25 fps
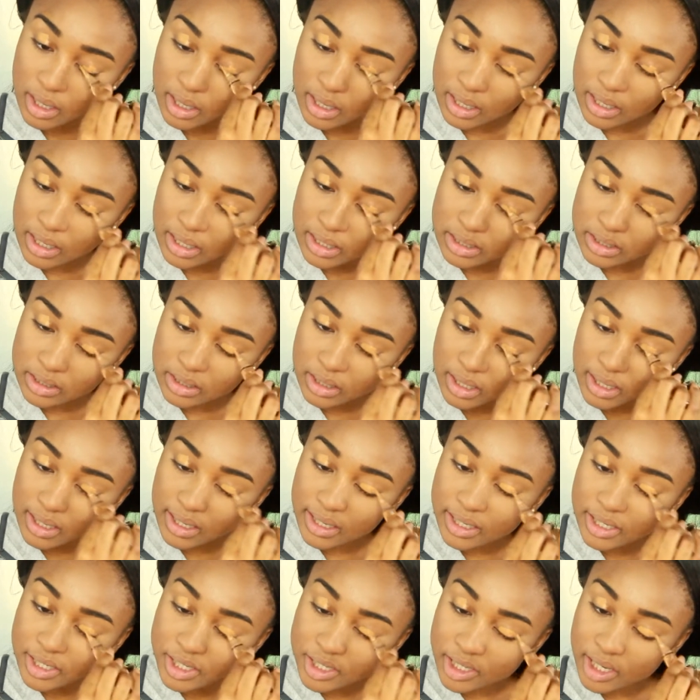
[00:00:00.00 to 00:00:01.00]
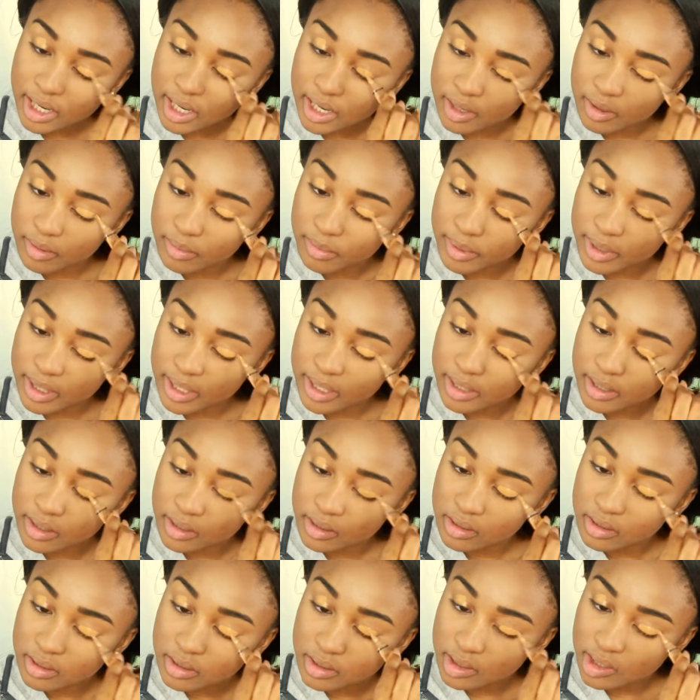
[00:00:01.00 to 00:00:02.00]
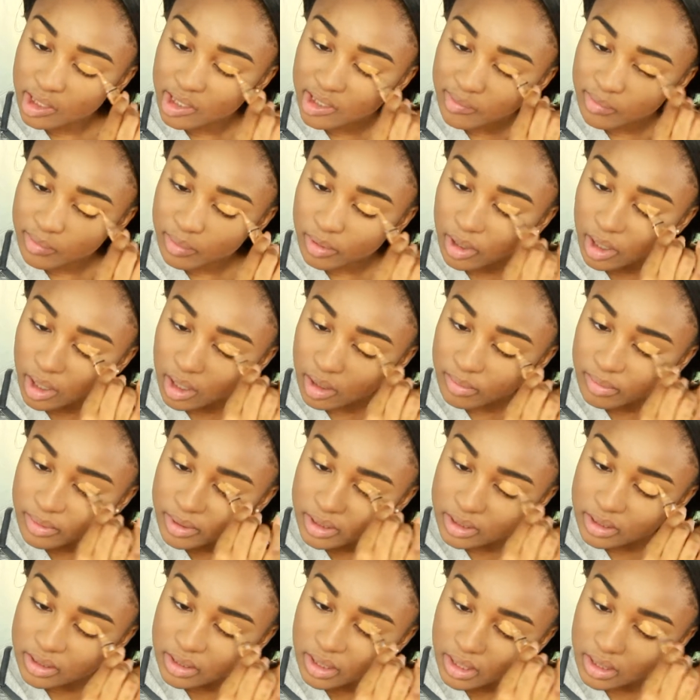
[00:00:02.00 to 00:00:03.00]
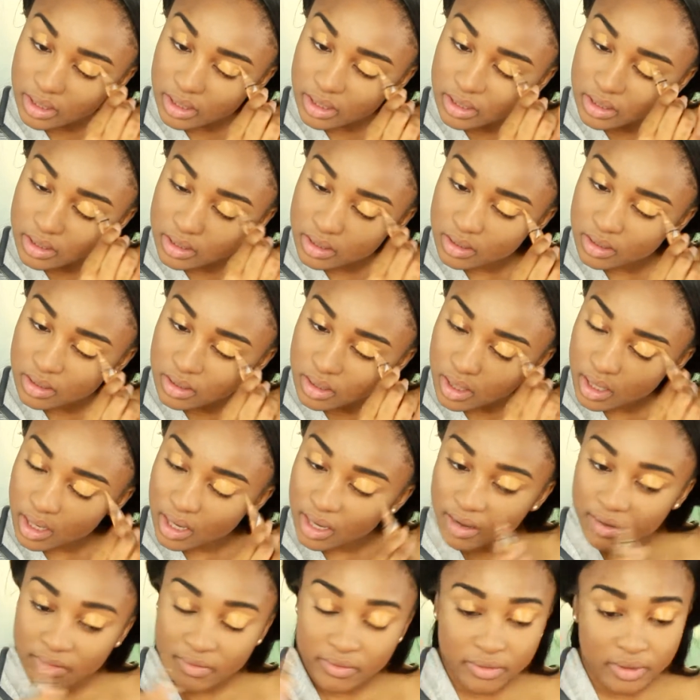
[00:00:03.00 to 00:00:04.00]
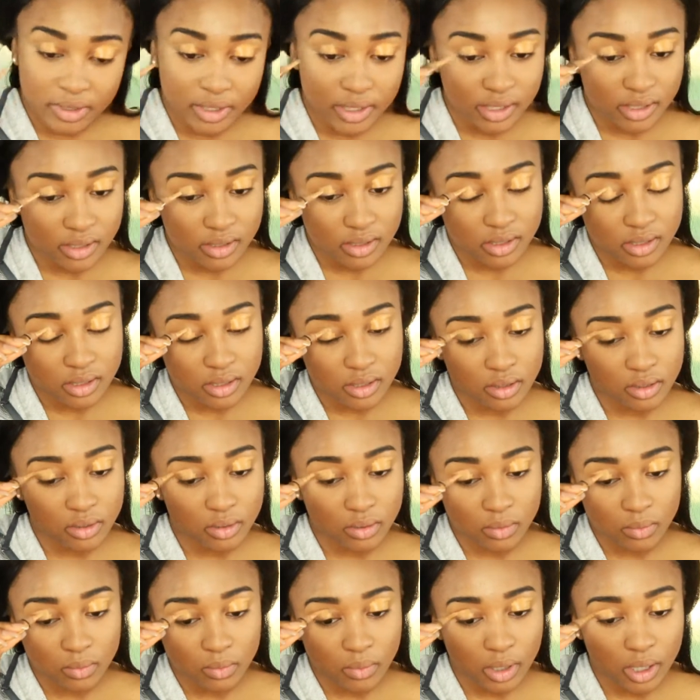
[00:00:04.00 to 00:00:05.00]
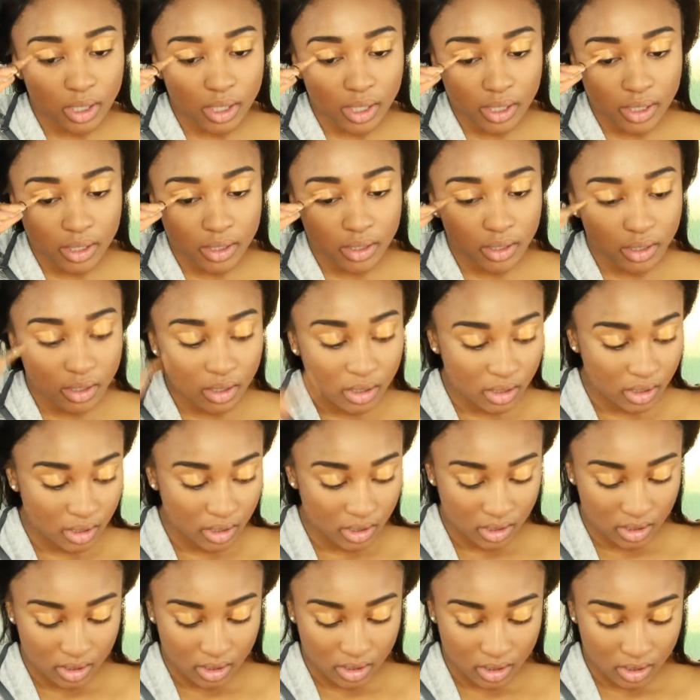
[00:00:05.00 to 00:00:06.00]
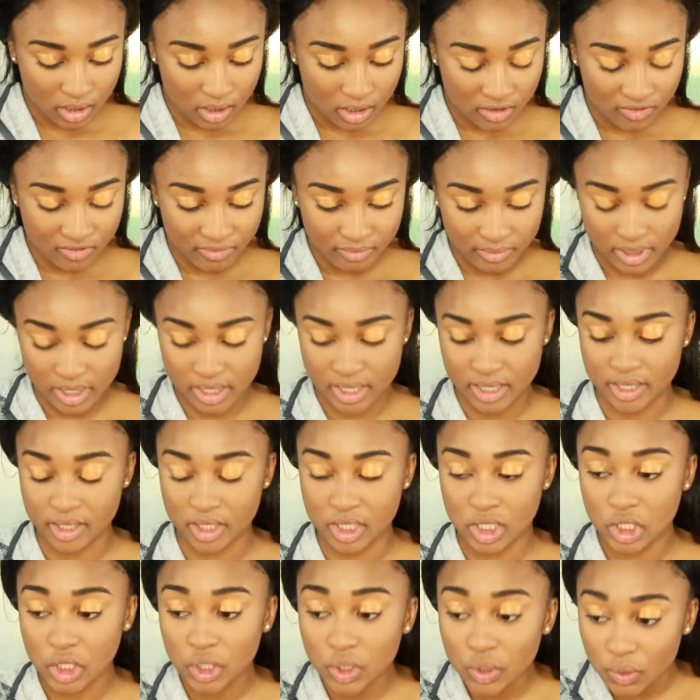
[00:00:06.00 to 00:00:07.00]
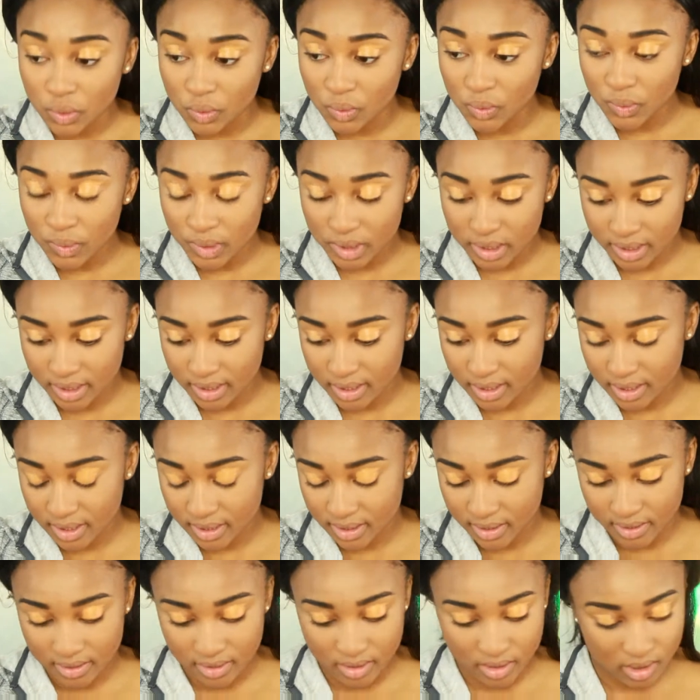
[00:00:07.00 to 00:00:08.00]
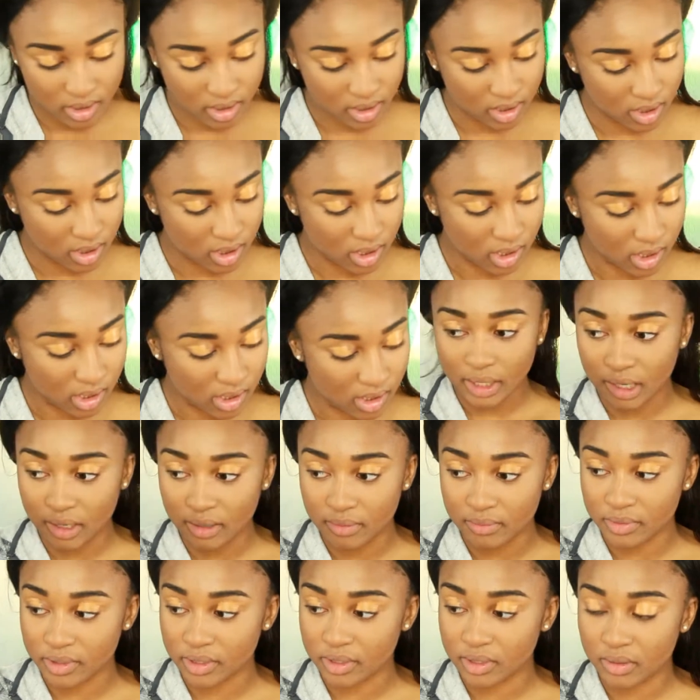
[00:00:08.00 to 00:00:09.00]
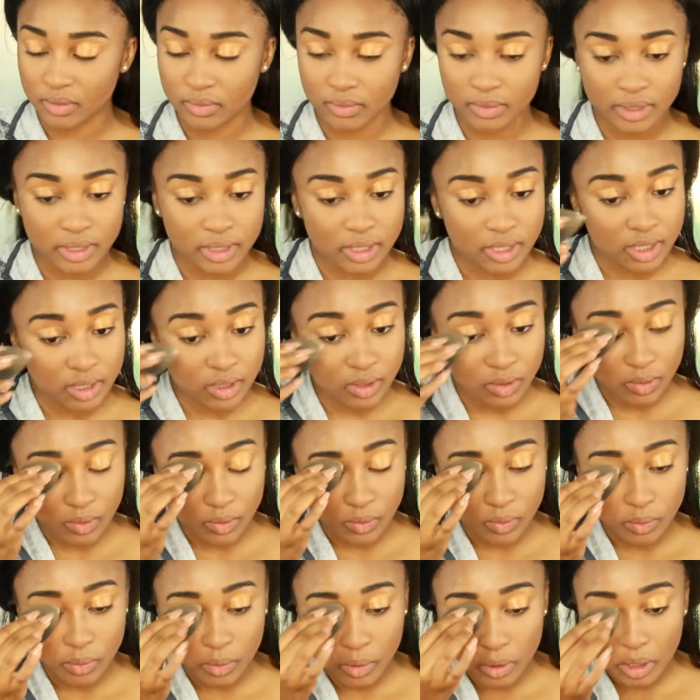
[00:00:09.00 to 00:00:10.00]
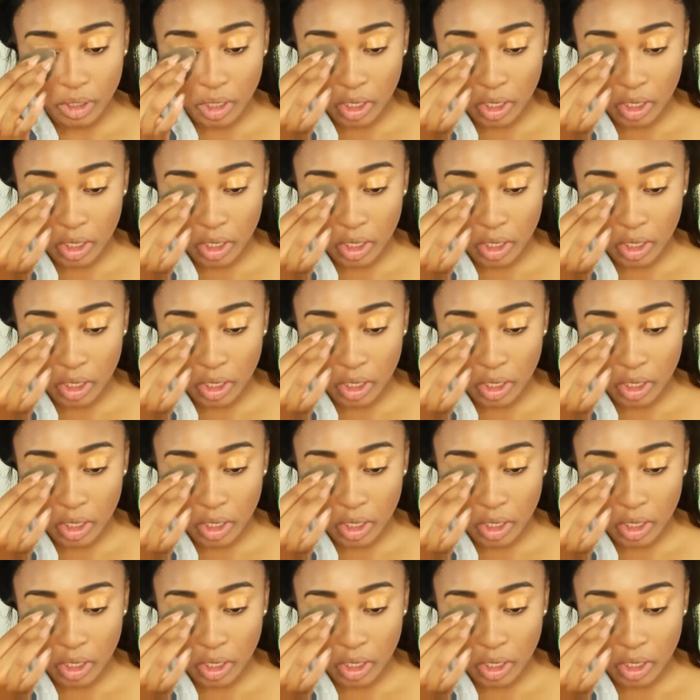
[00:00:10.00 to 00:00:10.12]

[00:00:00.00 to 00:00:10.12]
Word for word: as an eyeshadow base. I've probably said this in every single one of my toots. Now I'm just going to